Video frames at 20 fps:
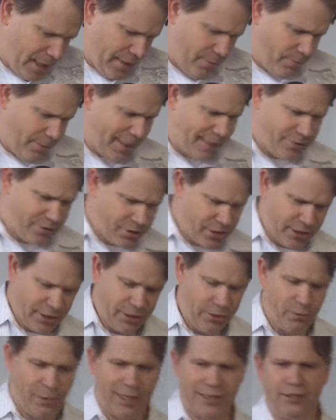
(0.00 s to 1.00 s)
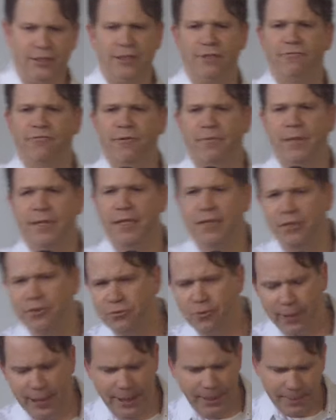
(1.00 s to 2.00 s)
it raised a good question for me
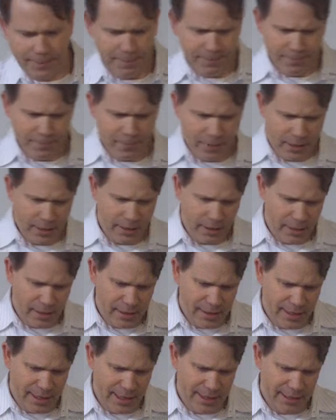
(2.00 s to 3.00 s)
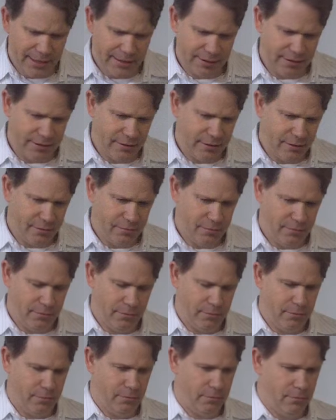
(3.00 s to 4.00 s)
this week. And that is,
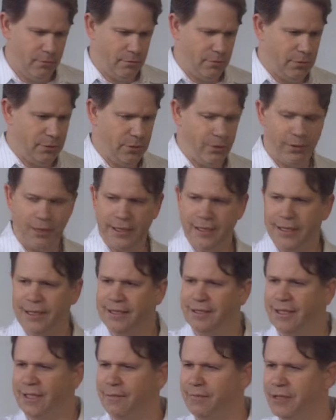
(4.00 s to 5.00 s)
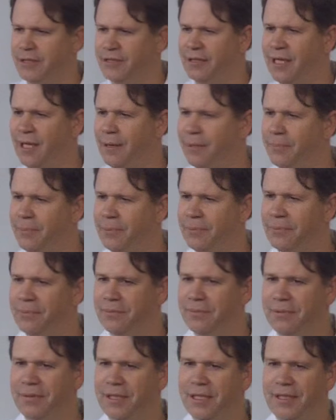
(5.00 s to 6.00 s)
do I take time to stop
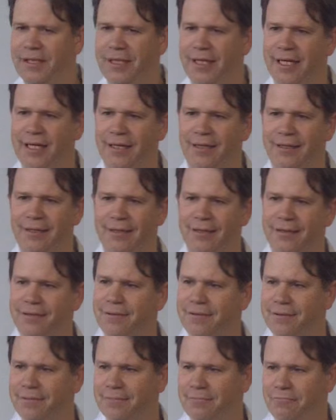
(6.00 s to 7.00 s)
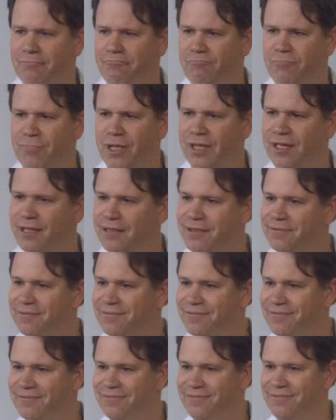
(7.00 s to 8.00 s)
and thank God
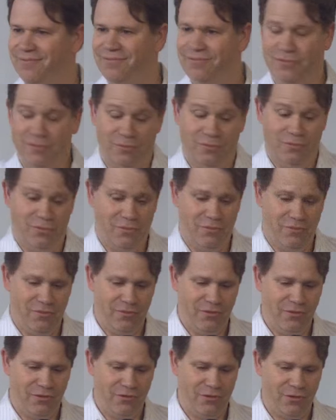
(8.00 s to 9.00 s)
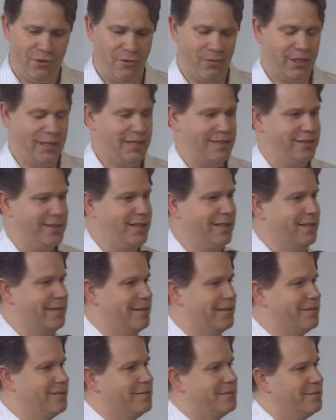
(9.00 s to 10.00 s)
for what he's done?